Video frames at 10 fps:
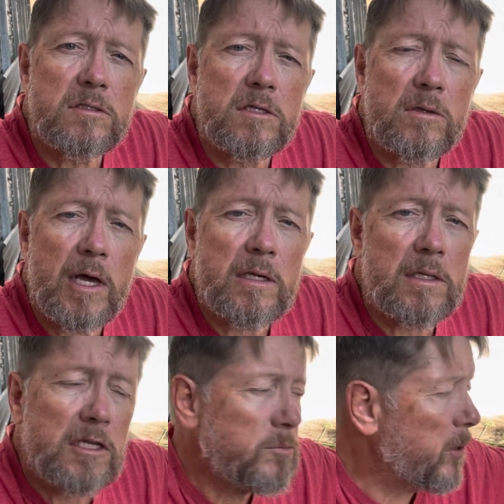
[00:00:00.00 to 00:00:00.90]
So
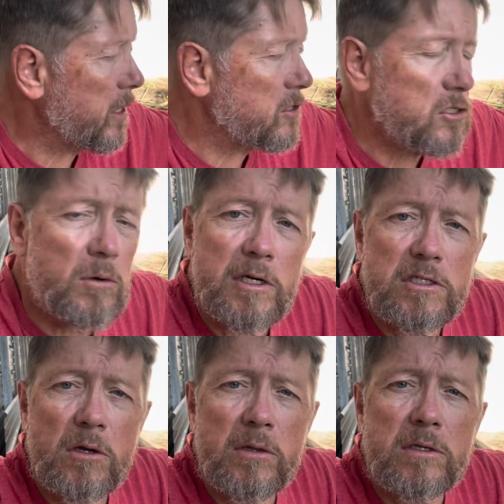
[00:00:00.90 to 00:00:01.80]
that's pretty good storage.
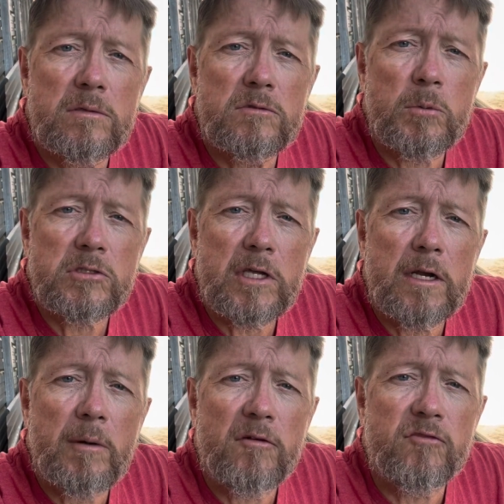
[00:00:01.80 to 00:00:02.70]
You're only supposed to get
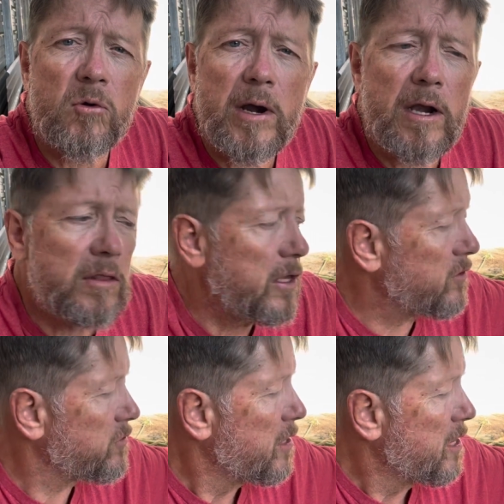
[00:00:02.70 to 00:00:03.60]
about 4 out of these.